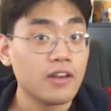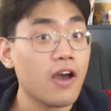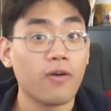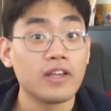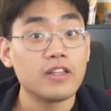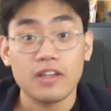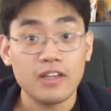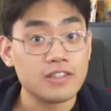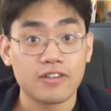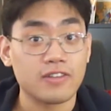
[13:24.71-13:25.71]
No,
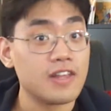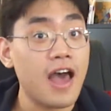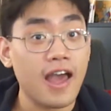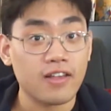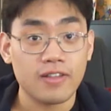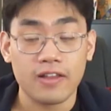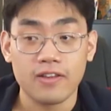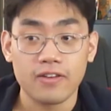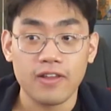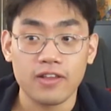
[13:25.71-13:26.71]
he just dies. And
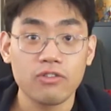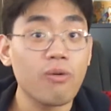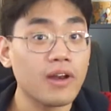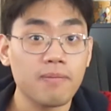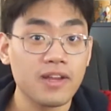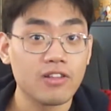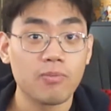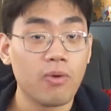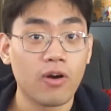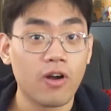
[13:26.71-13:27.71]
there's like 20 minutes
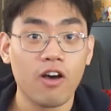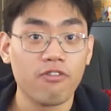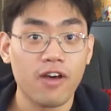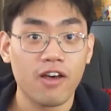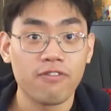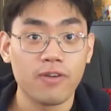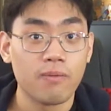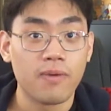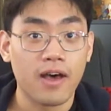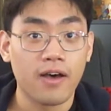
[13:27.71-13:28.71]
more of
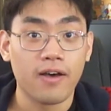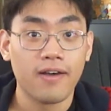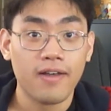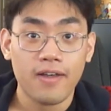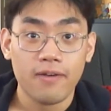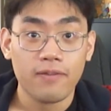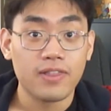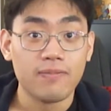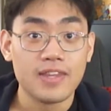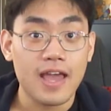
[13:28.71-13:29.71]
film with
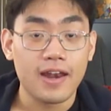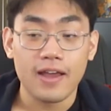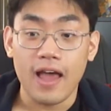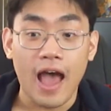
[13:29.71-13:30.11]
him dead.